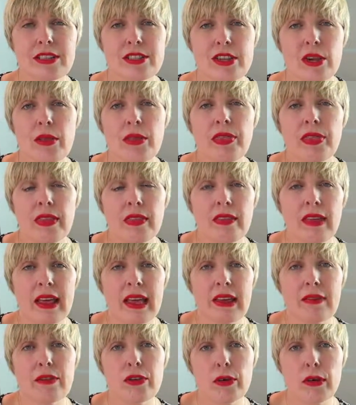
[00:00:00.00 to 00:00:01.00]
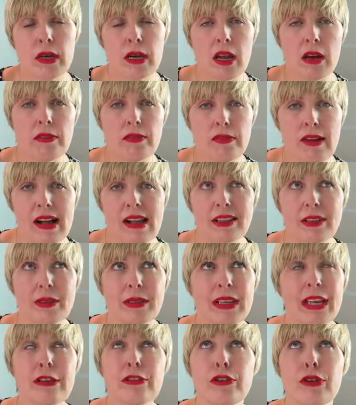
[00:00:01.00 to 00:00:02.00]
don't think they give you enough value
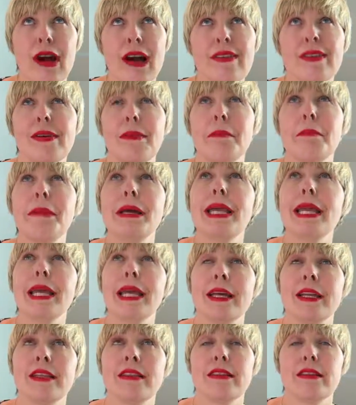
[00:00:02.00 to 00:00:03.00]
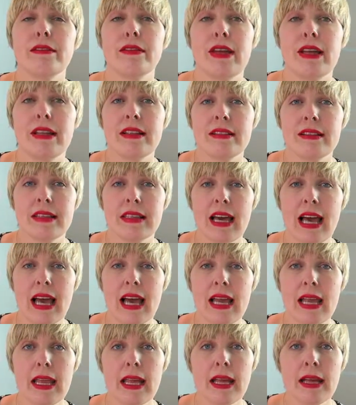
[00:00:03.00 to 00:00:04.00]
unless you're having millions of hits a
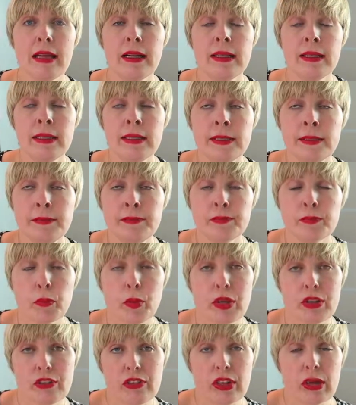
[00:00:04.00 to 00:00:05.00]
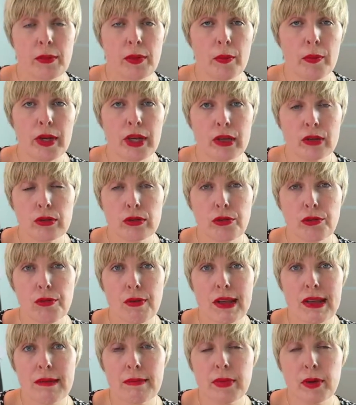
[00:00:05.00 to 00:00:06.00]
day, which, come on, we can all
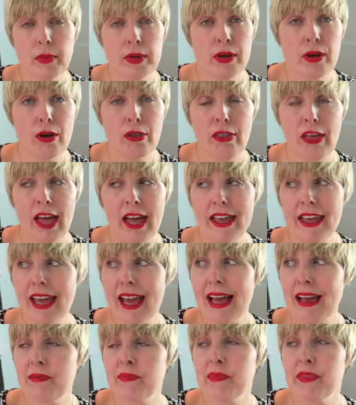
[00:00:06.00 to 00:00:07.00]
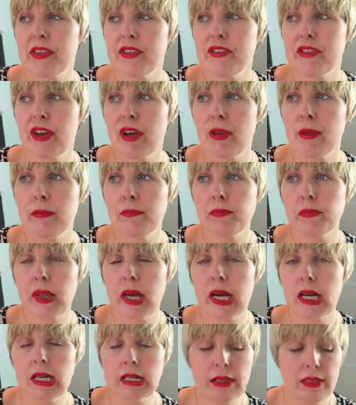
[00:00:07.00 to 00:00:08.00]
dream, but we're not there yet. So
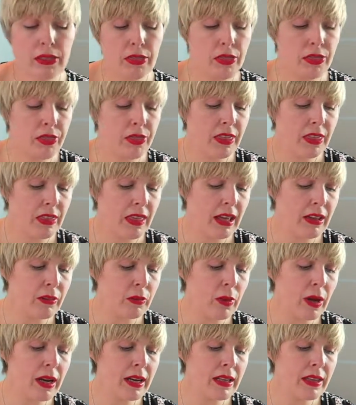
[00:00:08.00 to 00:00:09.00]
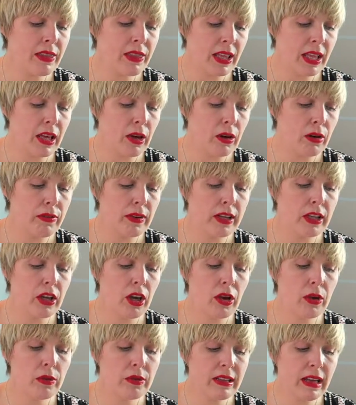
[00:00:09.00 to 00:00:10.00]
that's what I'd think of. I'd
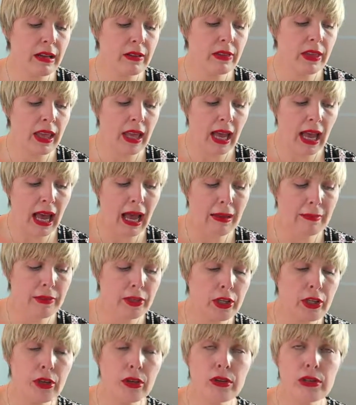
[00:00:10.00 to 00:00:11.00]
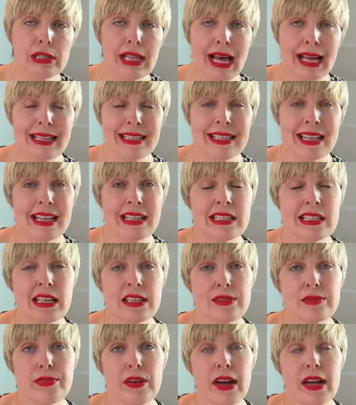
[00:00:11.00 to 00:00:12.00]
go down the Google AdSense.
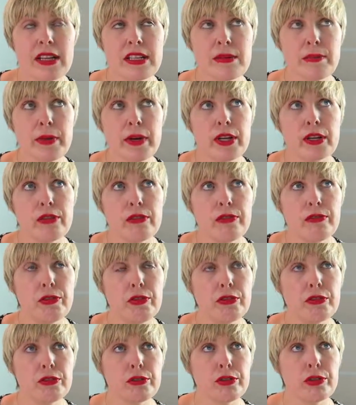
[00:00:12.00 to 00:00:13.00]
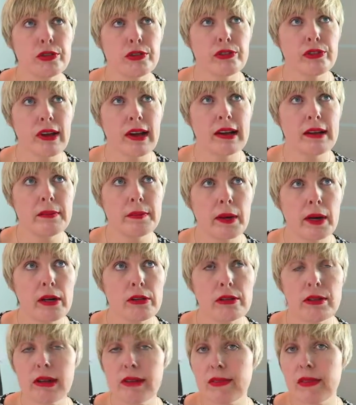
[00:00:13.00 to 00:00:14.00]
That's fine to put in your footer or your
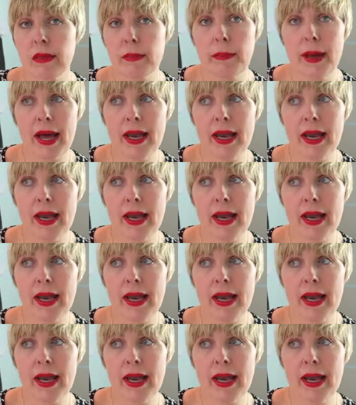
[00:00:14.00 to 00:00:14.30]
sidebar or even a